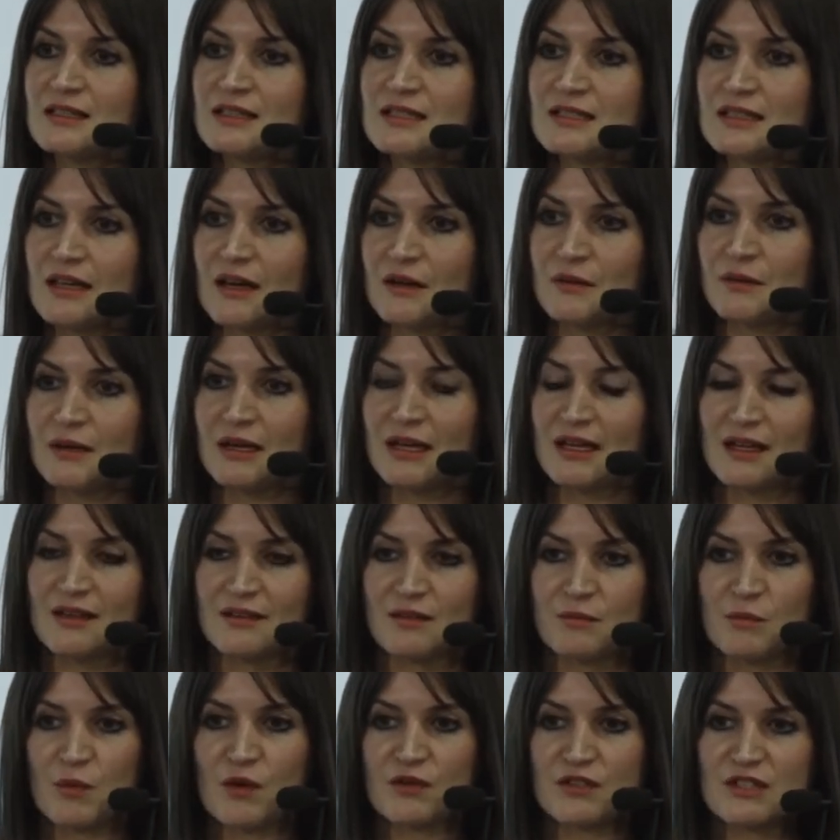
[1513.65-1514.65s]
So
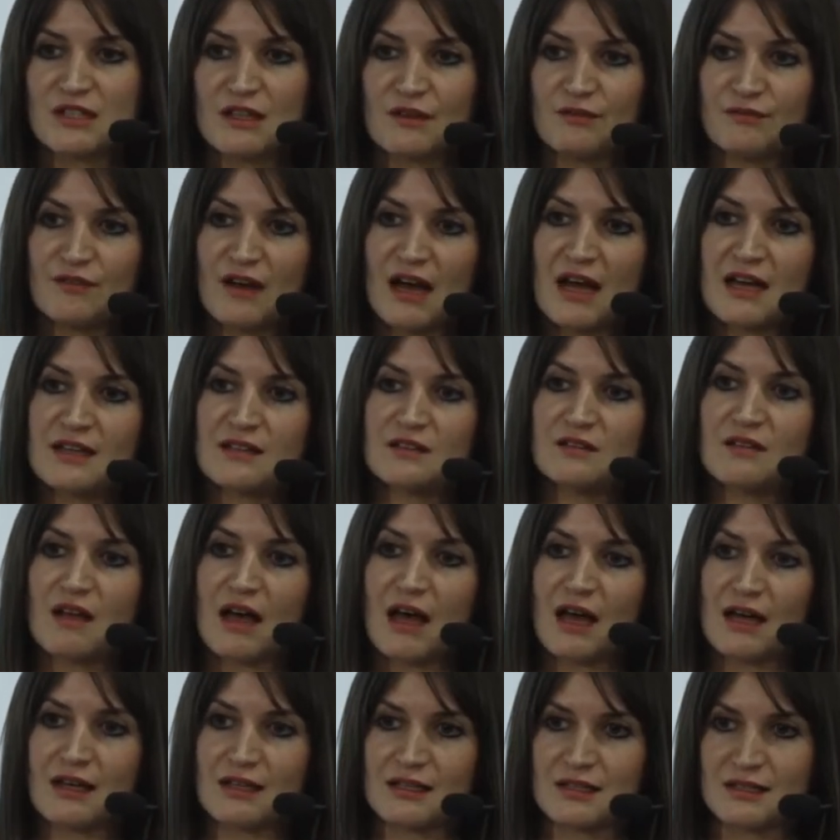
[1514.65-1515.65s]
once they're
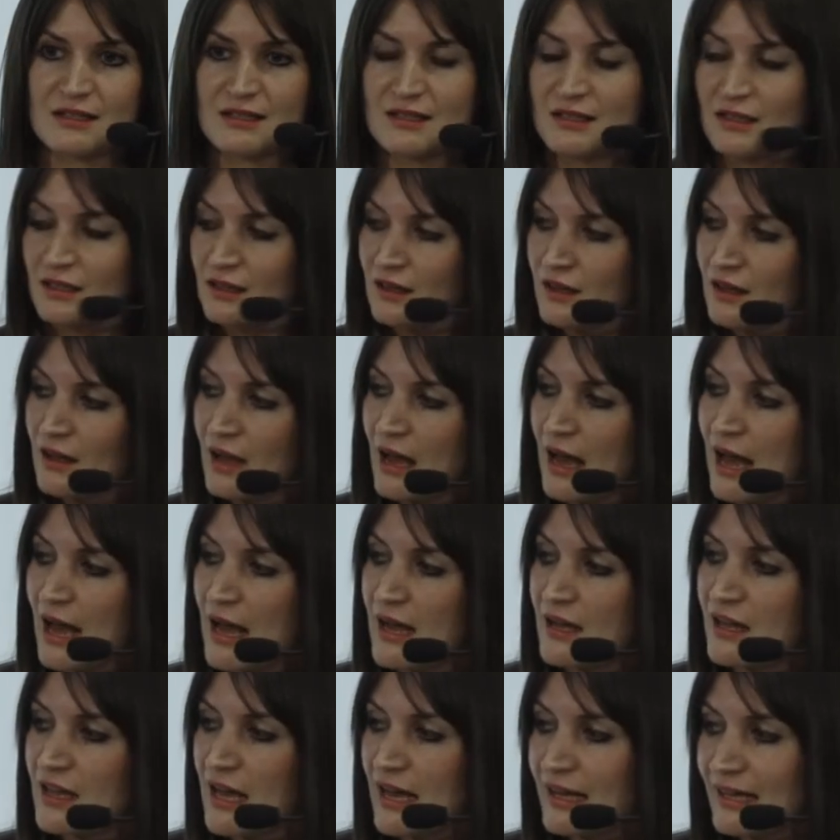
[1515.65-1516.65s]
finalised,
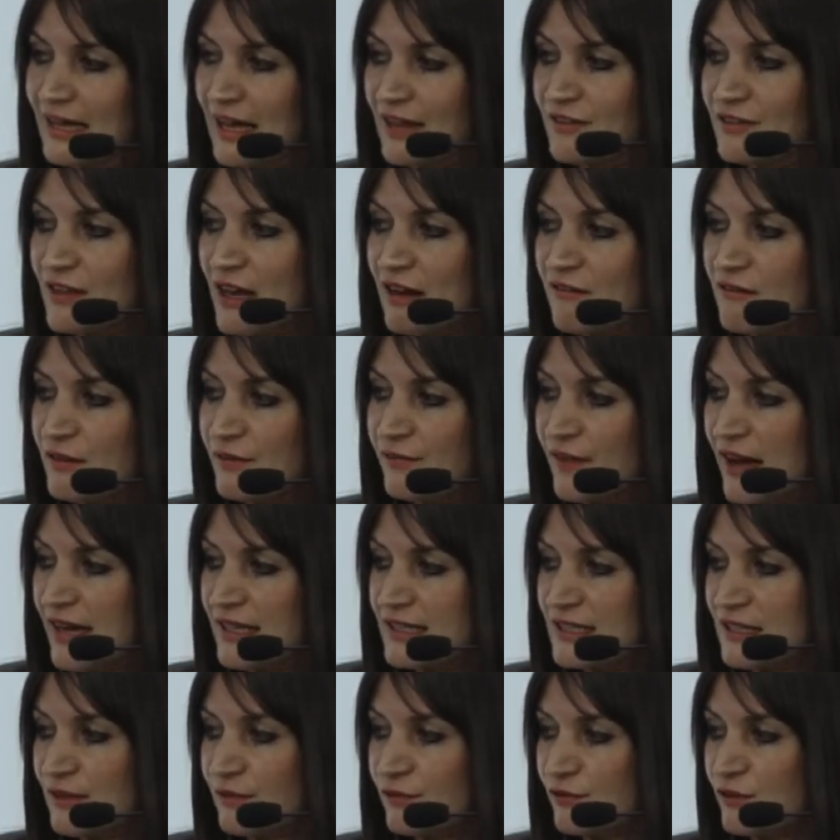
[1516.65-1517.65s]
again, they're
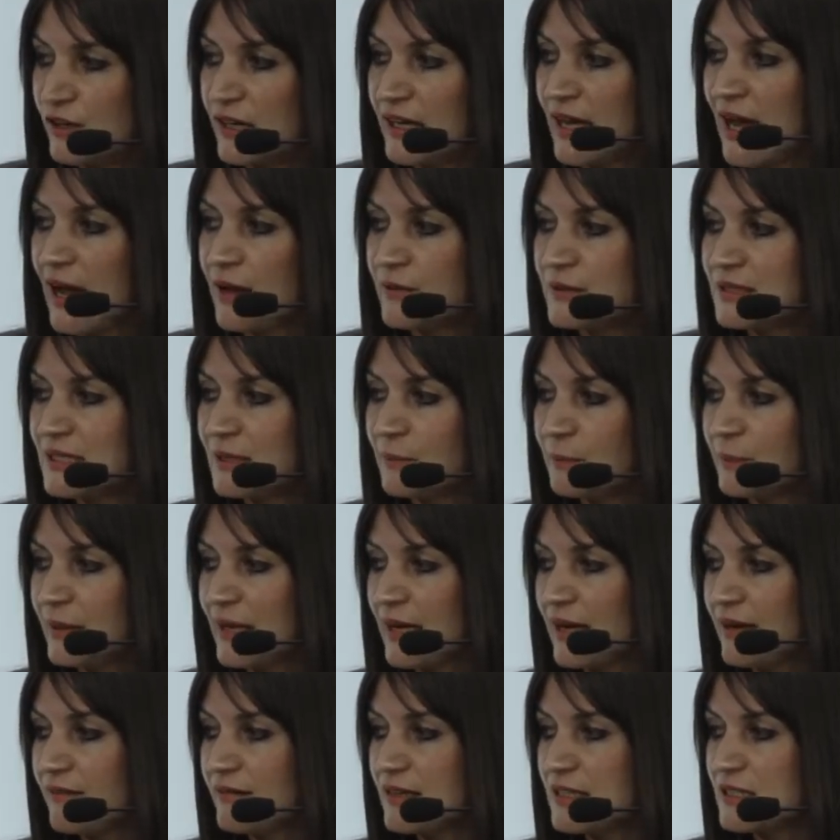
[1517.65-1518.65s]
effective for accounting
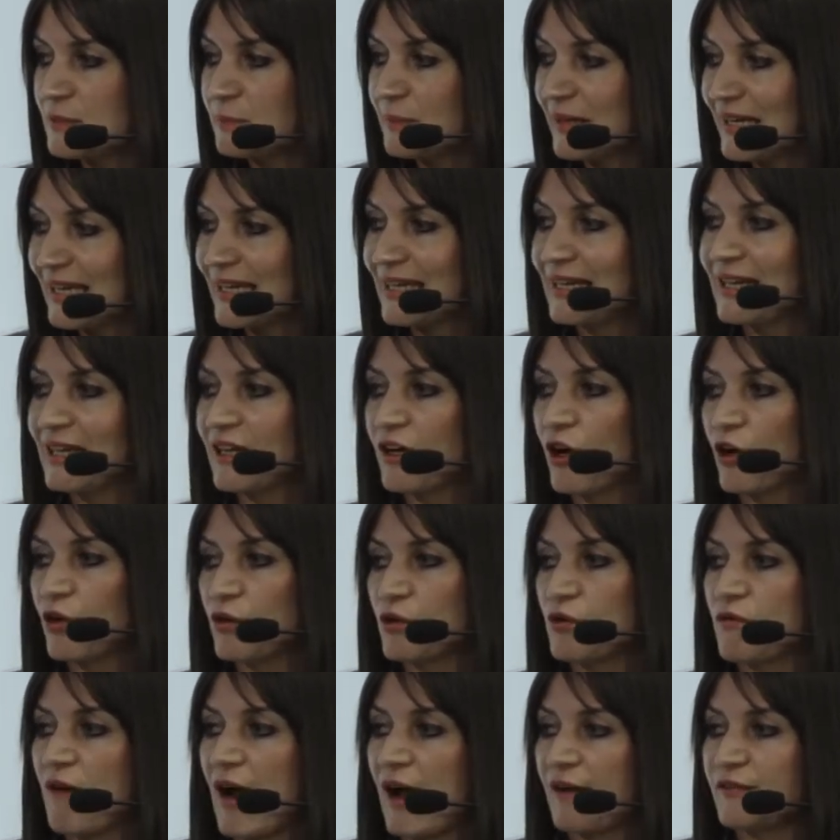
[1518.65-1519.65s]
periods beginning on
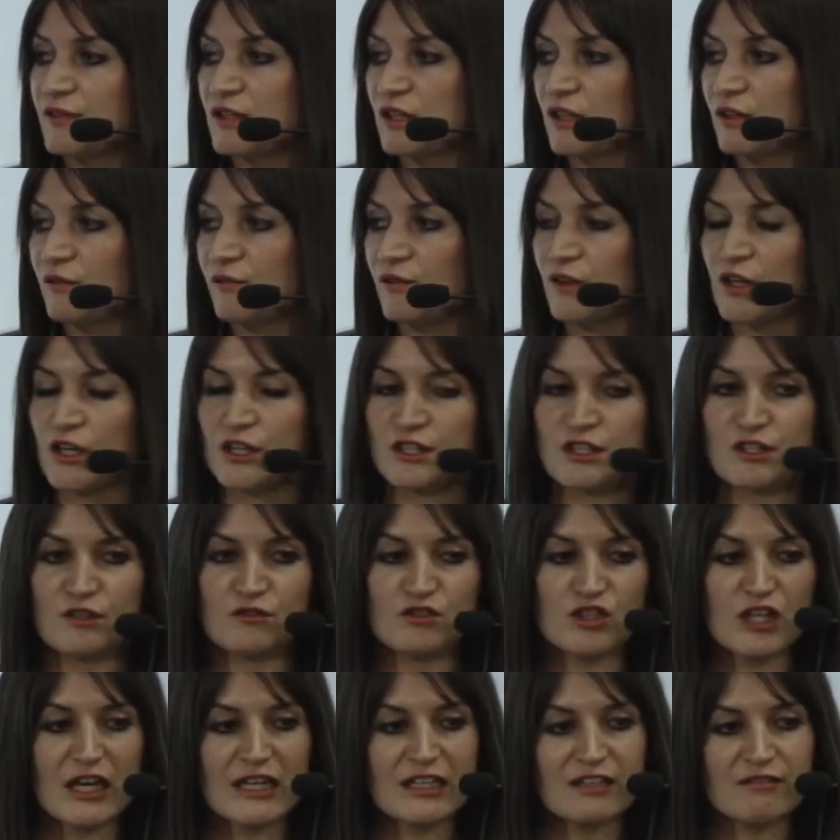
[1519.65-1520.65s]
or after the 1st of
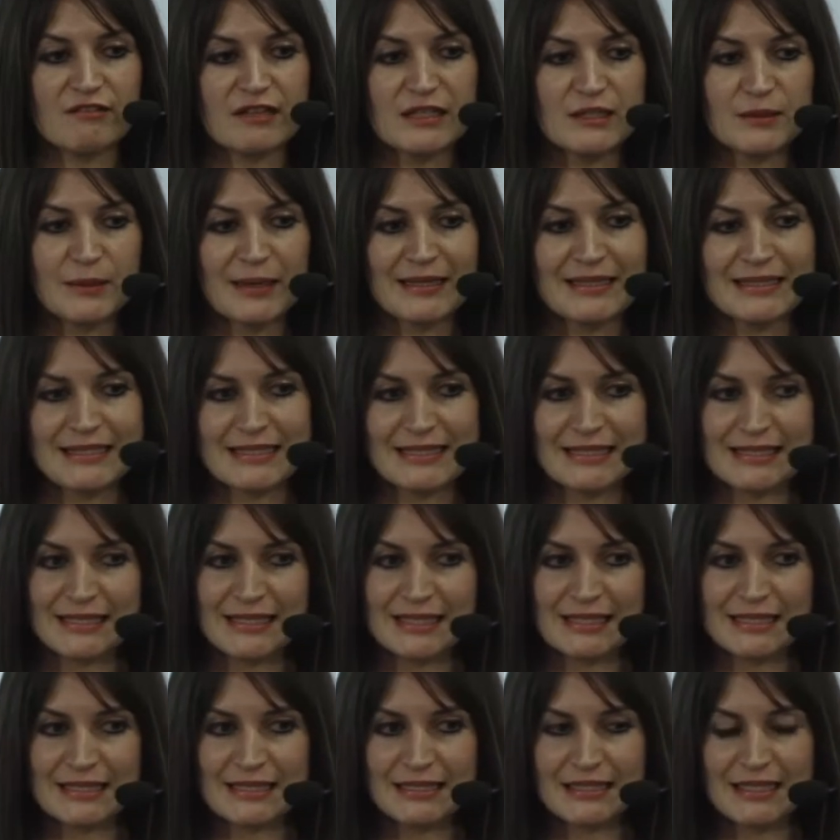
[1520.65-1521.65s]
January
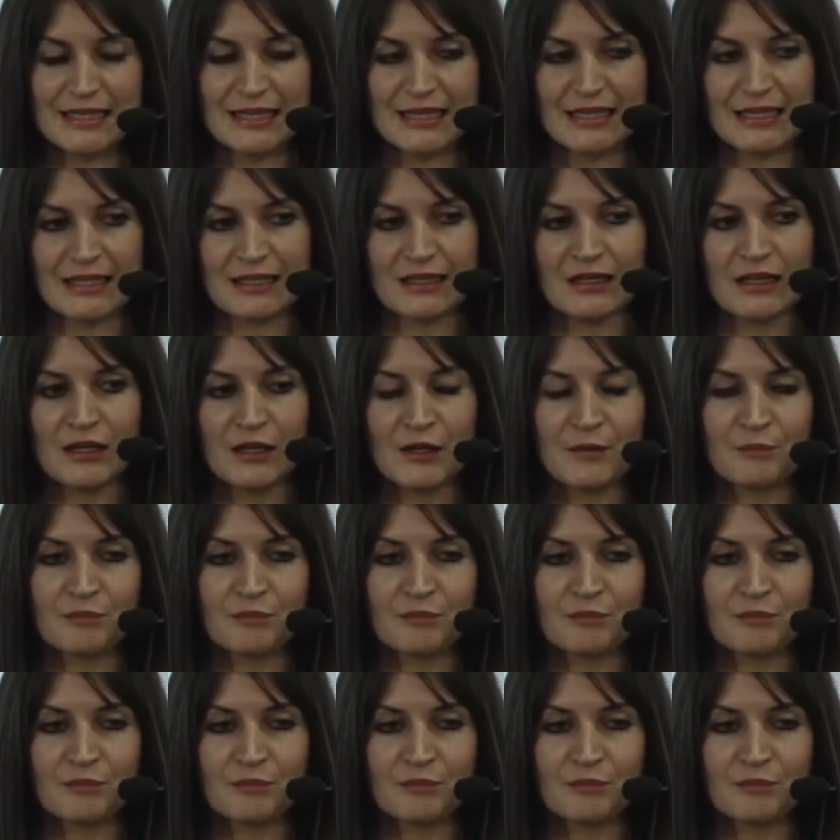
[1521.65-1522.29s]
2016.